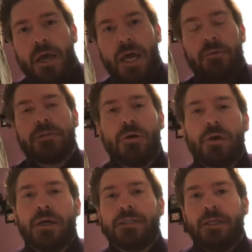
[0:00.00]
Hey, what's
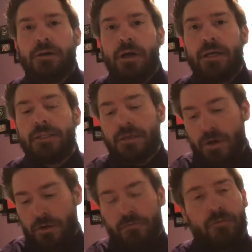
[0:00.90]
going on, sneakerheads?
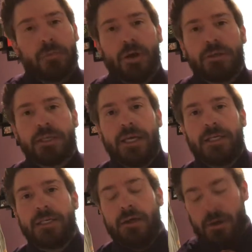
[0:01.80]
Kurt from Kurt's
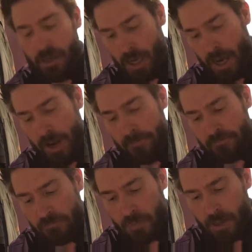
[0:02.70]
Kicks here.
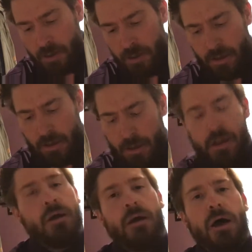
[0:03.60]

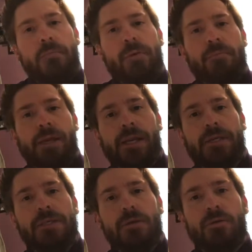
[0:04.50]
I've been
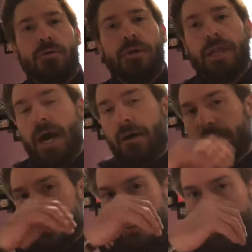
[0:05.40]
meaning to get
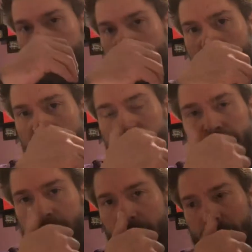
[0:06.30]
out. I've been having
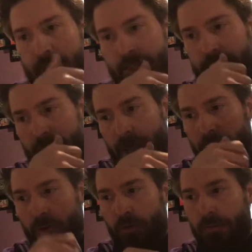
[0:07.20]
somebody that's been getting
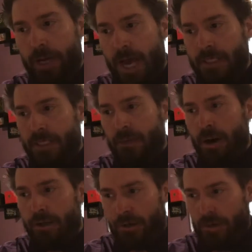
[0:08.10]
a hold of me asking
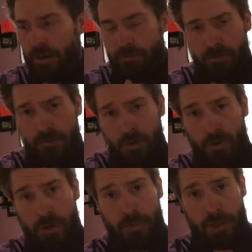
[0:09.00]
about doing a review
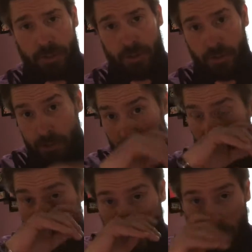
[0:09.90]
on a pair of shoes.
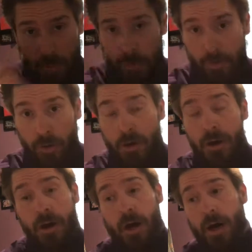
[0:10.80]
A couple people.
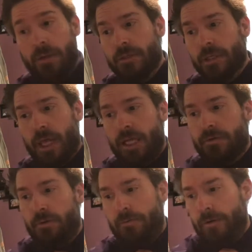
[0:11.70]
There's a lot
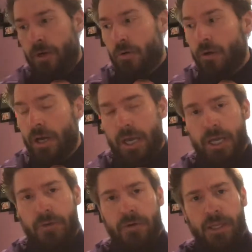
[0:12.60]
to review,
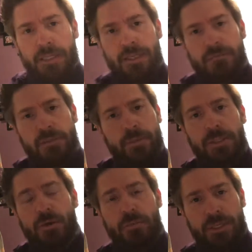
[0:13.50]
and I realize I've just been
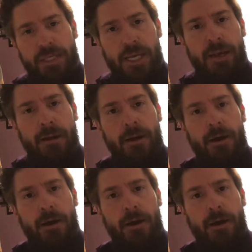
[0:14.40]
so busy